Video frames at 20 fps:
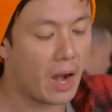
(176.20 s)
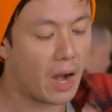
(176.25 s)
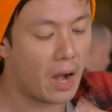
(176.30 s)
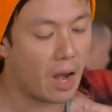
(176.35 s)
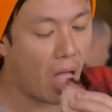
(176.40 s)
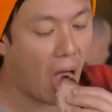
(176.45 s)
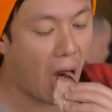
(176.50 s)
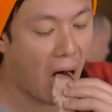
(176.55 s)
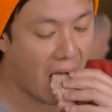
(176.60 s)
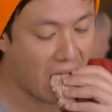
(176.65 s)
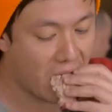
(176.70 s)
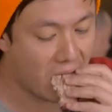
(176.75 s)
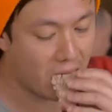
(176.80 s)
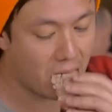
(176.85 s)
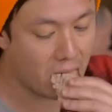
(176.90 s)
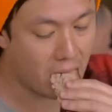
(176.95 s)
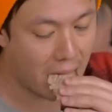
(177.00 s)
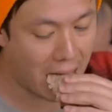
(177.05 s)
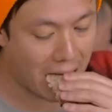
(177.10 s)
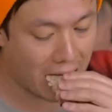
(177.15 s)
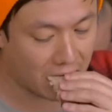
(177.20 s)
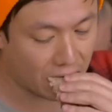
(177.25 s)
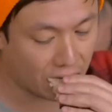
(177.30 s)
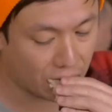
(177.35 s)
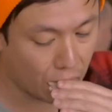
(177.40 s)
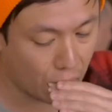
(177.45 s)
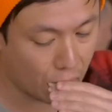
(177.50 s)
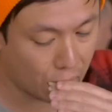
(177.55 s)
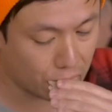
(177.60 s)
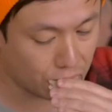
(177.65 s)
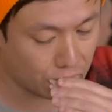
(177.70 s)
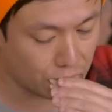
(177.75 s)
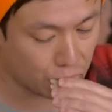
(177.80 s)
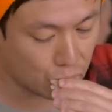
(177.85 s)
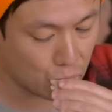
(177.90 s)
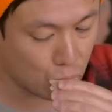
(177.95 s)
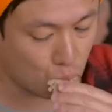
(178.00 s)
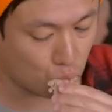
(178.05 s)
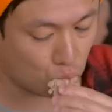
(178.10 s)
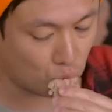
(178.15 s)
Smoky, it is tender,
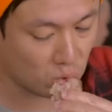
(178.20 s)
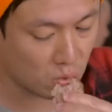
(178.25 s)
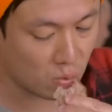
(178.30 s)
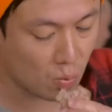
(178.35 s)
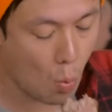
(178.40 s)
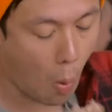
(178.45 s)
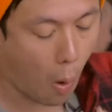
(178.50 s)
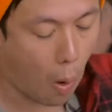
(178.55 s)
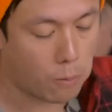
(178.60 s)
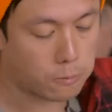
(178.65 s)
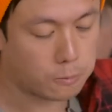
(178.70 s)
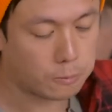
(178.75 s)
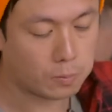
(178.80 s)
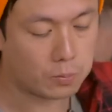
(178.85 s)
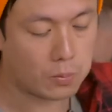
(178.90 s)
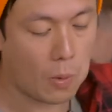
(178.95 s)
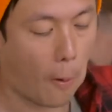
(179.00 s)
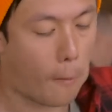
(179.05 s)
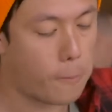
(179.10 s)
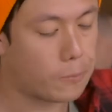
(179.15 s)
it's fatty and rich.